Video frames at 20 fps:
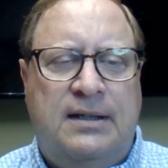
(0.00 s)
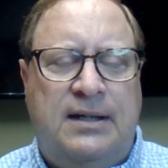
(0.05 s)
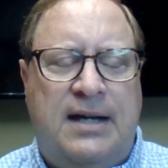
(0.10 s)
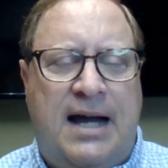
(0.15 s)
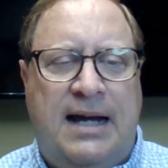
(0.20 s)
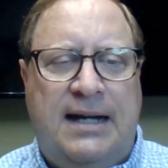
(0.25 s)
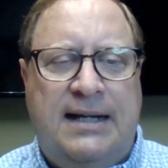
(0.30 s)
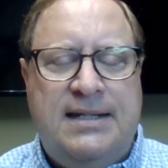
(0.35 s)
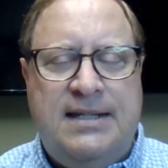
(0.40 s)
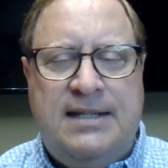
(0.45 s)

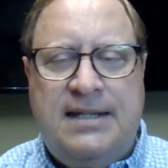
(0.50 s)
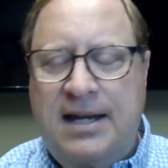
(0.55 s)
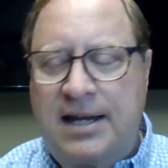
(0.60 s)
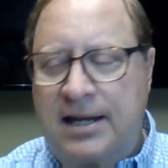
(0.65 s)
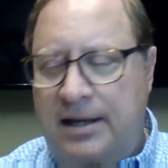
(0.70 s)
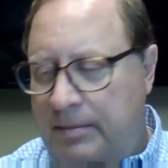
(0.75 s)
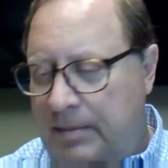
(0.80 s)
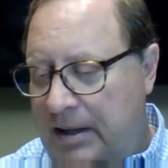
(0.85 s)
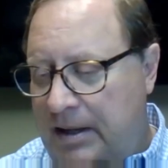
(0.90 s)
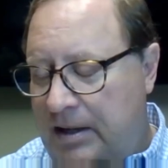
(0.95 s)
I can tell
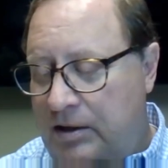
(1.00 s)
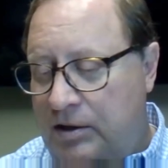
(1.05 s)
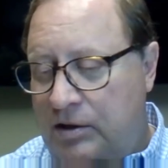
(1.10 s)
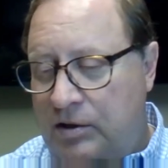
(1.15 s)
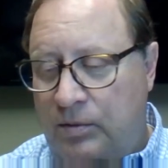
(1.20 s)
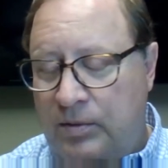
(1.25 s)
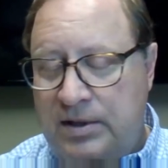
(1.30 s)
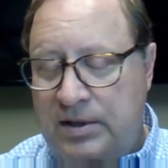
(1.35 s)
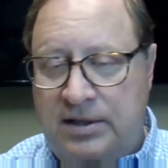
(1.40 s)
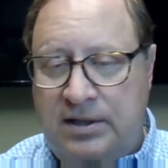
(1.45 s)
you, my
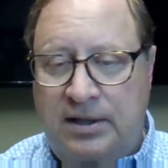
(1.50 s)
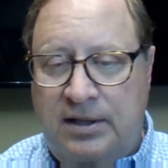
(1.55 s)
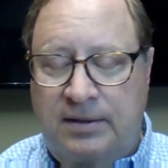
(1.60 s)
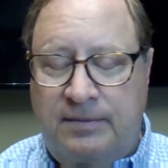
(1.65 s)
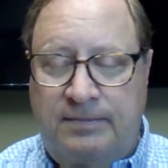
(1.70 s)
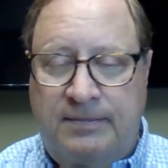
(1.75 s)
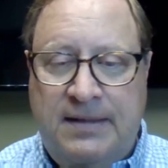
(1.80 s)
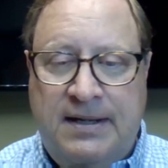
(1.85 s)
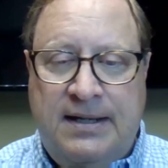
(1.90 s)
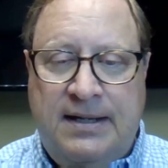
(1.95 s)
uncle was
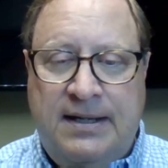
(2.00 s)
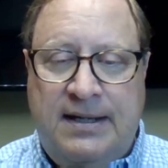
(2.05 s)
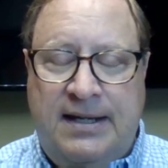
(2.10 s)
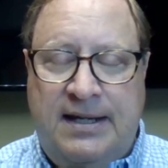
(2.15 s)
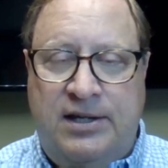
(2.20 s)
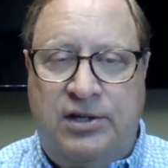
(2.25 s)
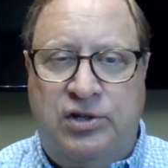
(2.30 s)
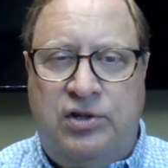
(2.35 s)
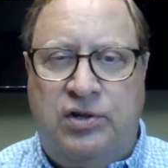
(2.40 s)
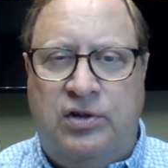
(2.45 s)
a
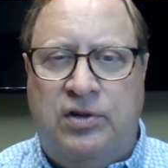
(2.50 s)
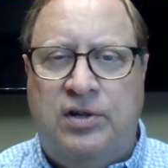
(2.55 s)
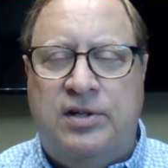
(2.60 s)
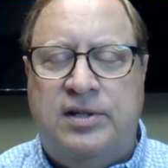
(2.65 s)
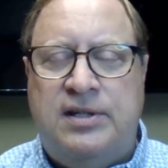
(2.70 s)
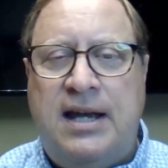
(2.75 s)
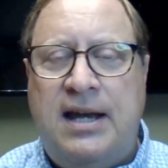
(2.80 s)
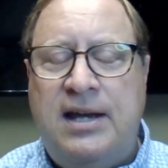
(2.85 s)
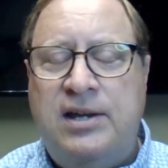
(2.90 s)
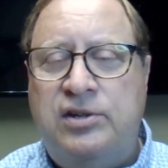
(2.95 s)

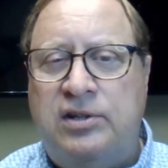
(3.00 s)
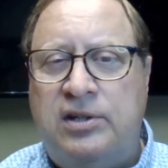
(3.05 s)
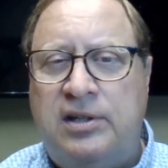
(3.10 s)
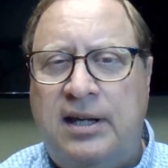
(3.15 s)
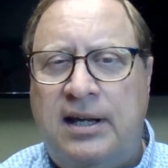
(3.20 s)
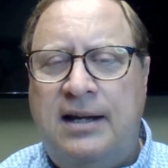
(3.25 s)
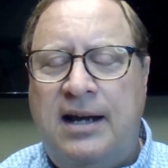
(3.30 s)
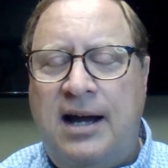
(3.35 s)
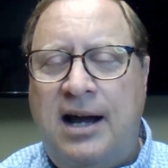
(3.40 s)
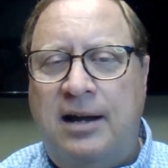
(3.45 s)
insurance agent
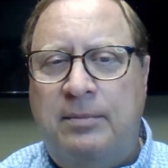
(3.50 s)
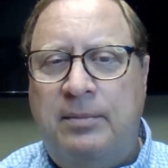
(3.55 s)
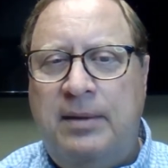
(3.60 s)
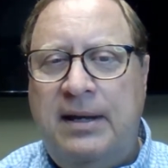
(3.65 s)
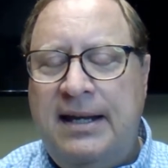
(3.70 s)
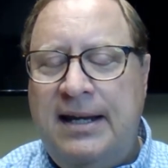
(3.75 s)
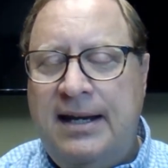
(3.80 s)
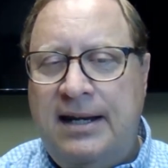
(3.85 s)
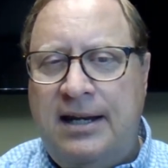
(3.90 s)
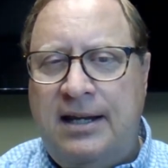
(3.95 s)
that got
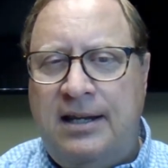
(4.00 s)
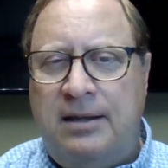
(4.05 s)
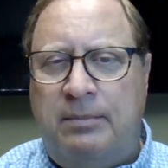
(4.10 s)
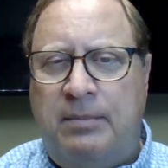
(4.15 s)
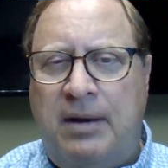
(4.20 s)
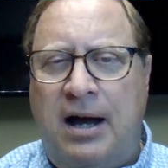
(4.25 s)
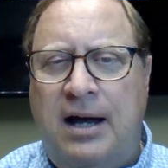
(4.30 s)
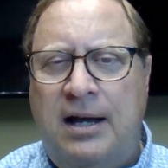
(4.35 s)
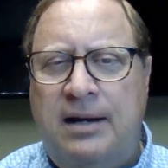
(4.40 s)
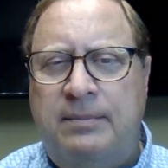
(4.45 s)
me into the
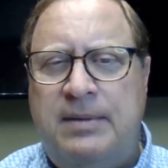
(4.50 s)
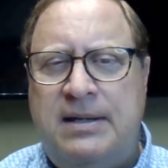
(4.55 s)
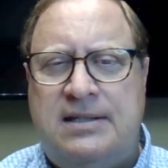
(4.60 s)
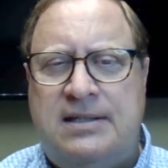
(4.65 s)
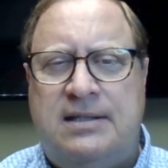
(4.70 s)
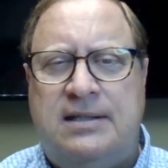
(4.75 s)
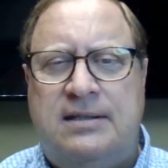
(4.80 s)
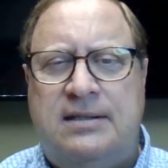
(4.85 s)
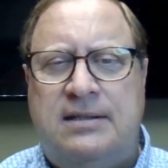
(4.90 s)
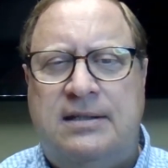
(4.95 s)
bond
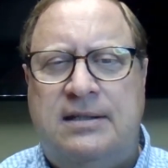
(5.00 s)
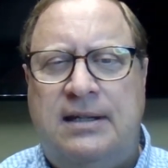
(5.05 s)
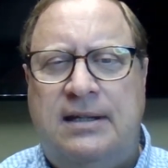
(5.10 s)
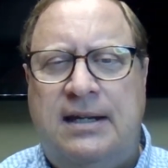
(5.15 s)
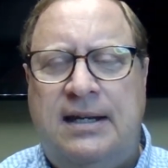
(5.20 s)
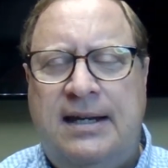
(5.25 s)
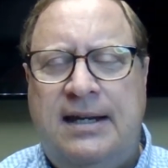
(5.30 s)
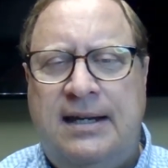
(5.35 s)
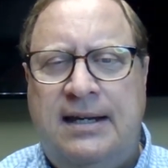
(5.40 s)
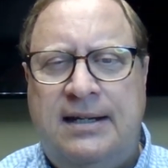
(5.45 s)
business,
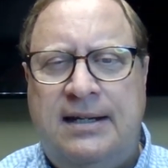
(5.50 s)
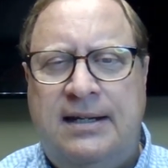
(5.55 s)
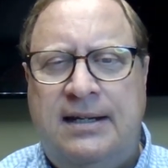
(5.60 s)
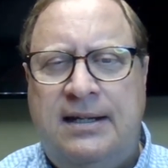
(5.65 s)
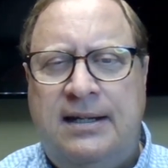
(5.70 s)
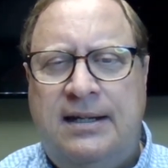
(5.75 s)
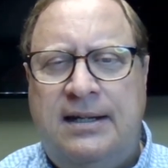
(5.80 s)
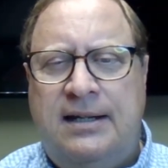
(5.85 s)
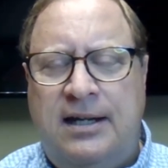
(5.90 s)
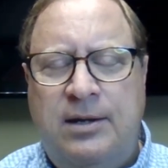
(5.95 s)
and
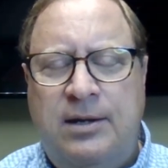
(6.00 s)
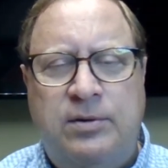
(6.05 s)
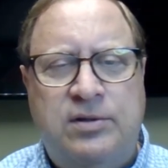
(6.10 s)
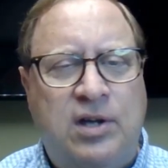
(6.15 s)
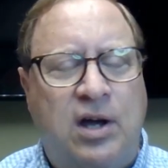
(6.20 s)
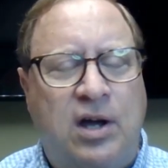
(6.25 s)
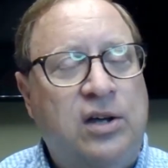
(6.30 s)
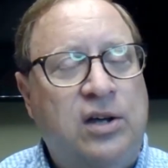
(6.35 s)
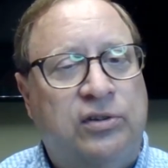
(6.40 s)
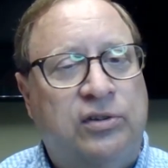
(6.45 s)
he was
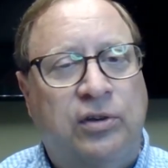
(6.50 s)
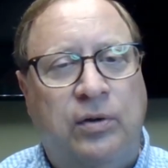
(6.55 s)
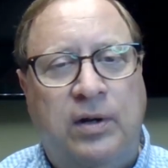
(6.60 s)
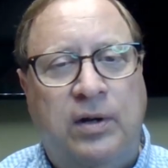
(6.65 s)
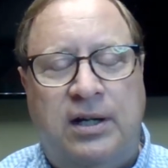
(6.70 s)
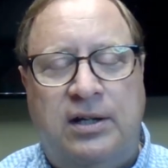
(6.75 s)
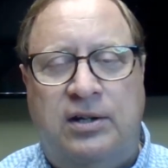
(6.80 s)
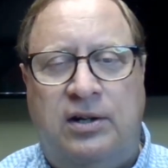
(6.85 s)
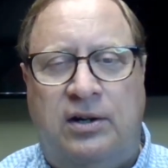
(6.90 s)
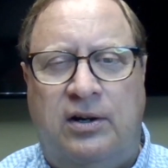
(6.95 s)
also an
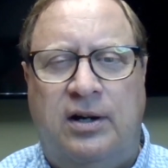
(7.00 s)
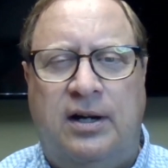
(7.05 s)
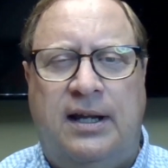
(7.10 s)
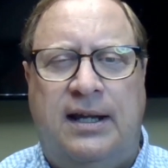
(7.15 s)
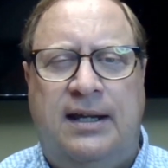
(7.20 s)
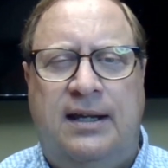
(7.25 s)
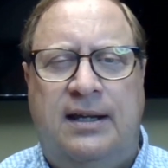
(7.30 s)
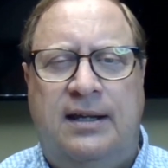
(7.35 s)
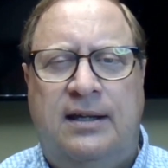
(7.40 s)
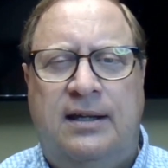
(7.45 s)

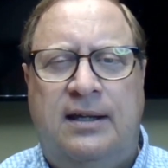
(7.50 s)
attorney.